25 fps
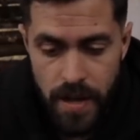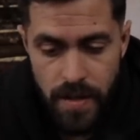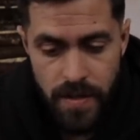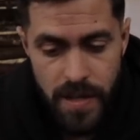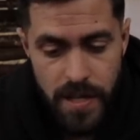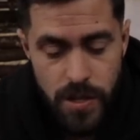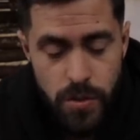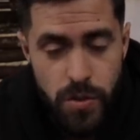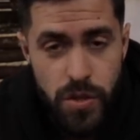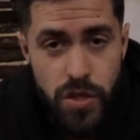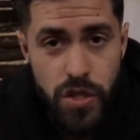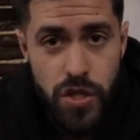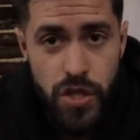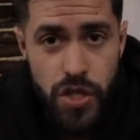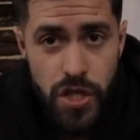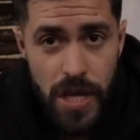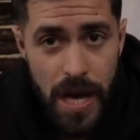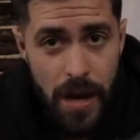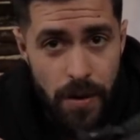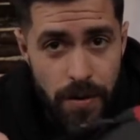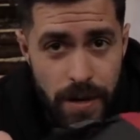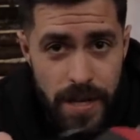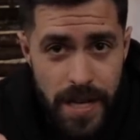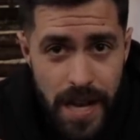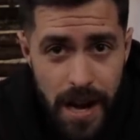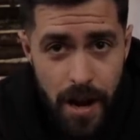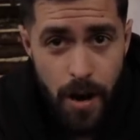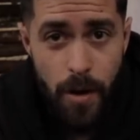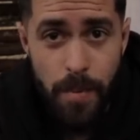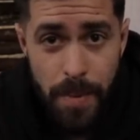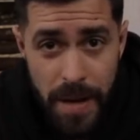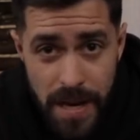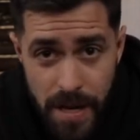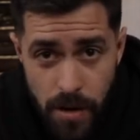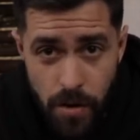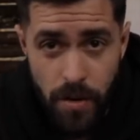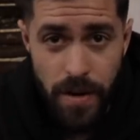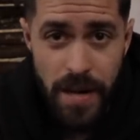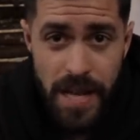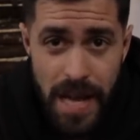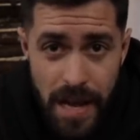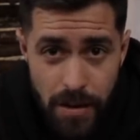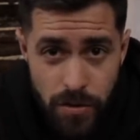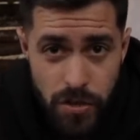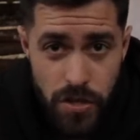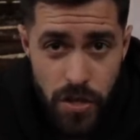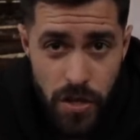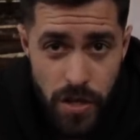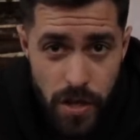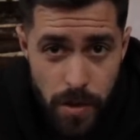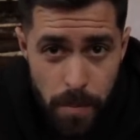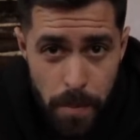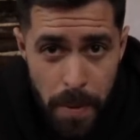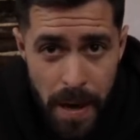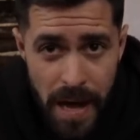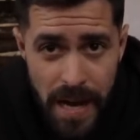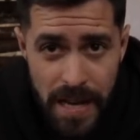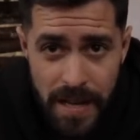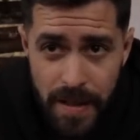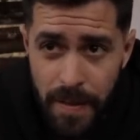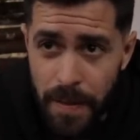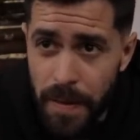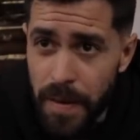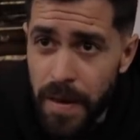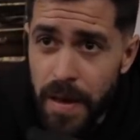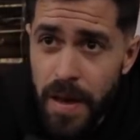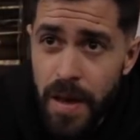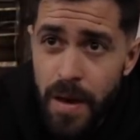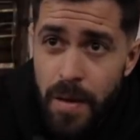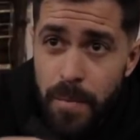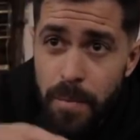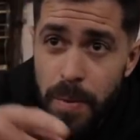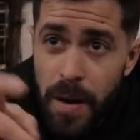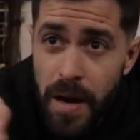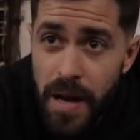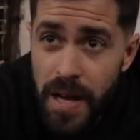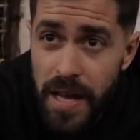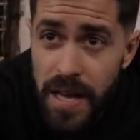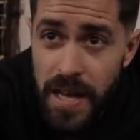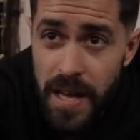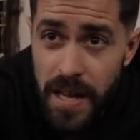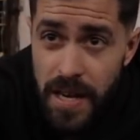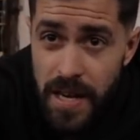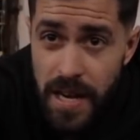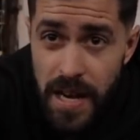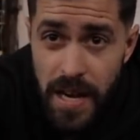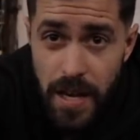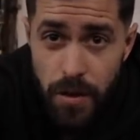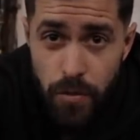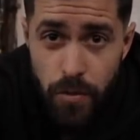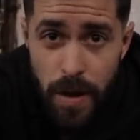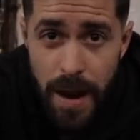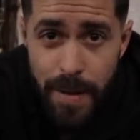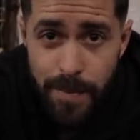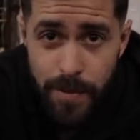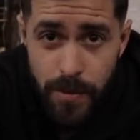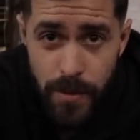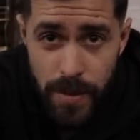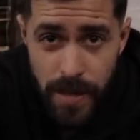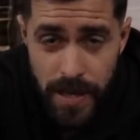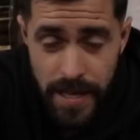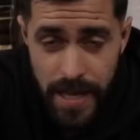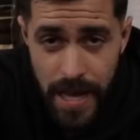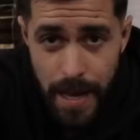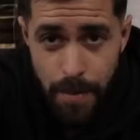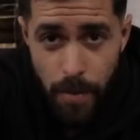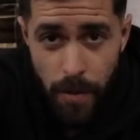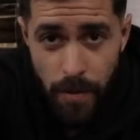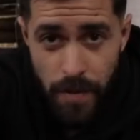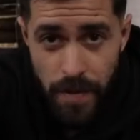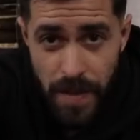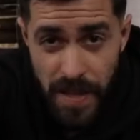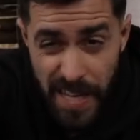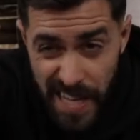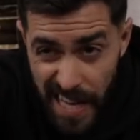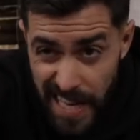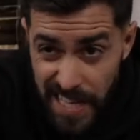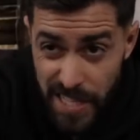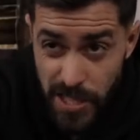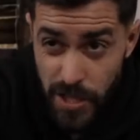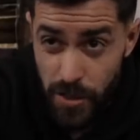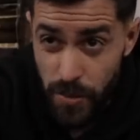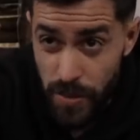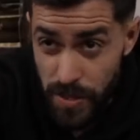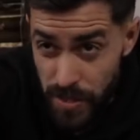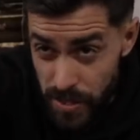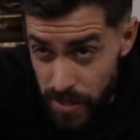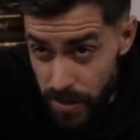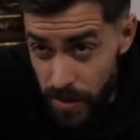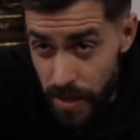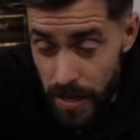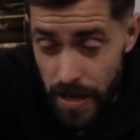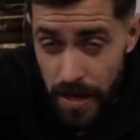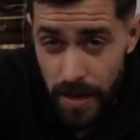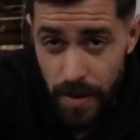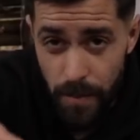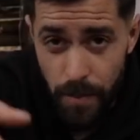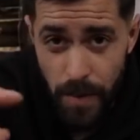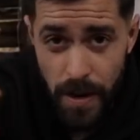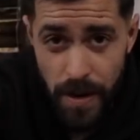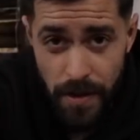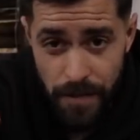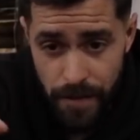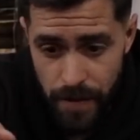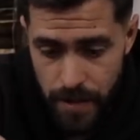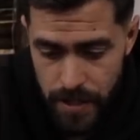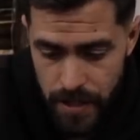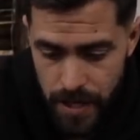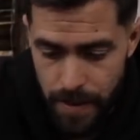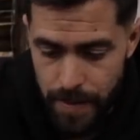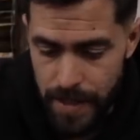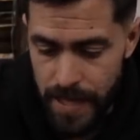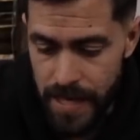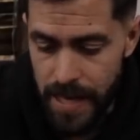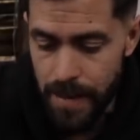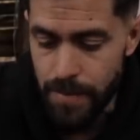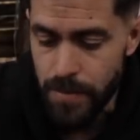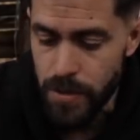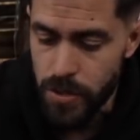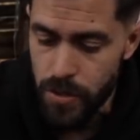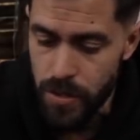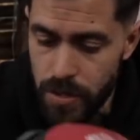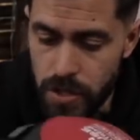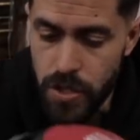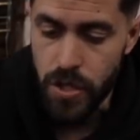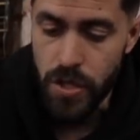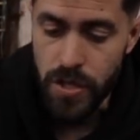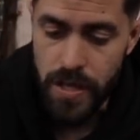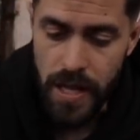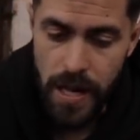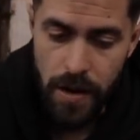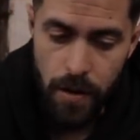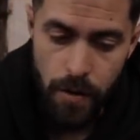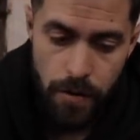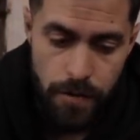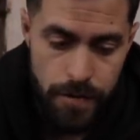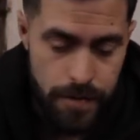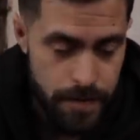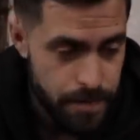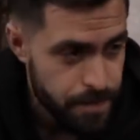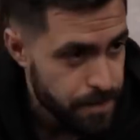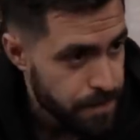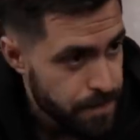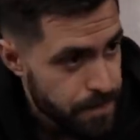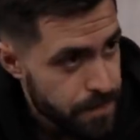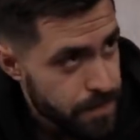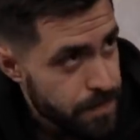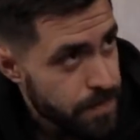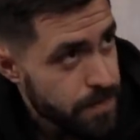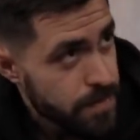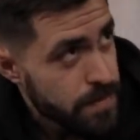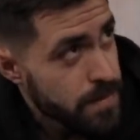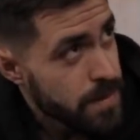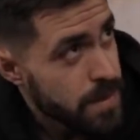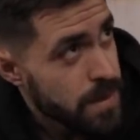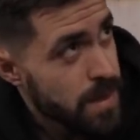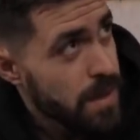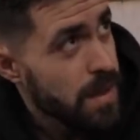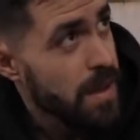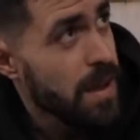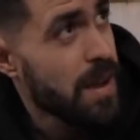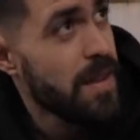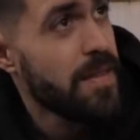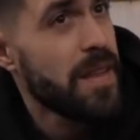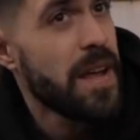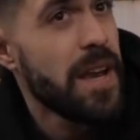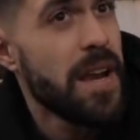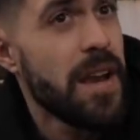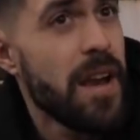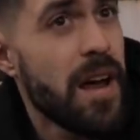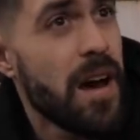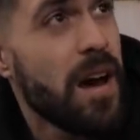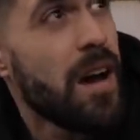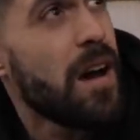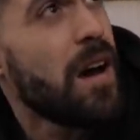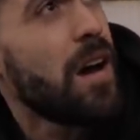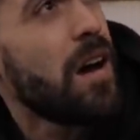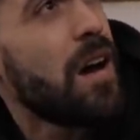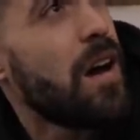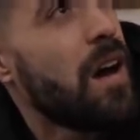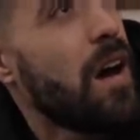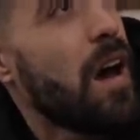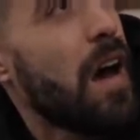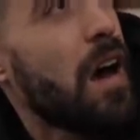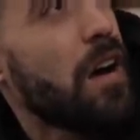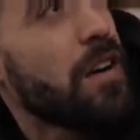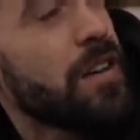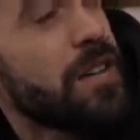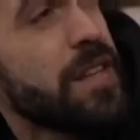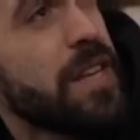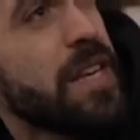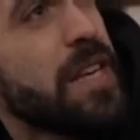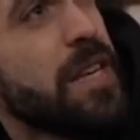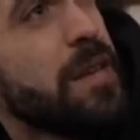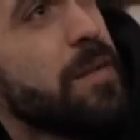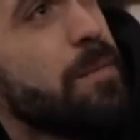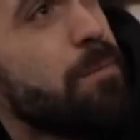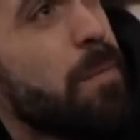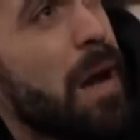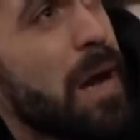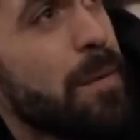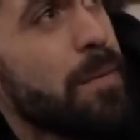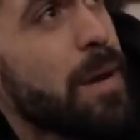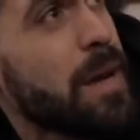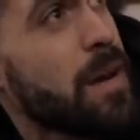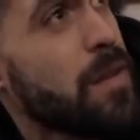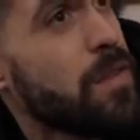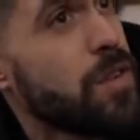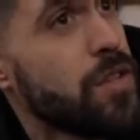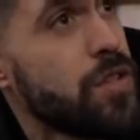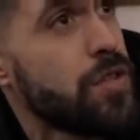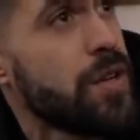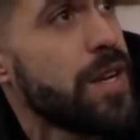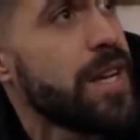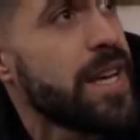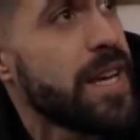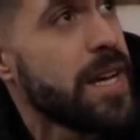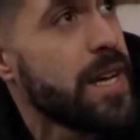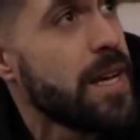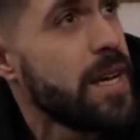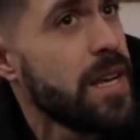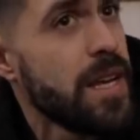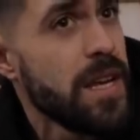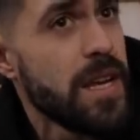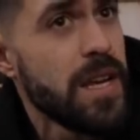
This was just sat on a carabiner on the outside of the bag, but it nearly ripped when I came off of the gate. So I, um, when I first came in the camp, so I took that off, and then uh, hung the backpack on the tree here.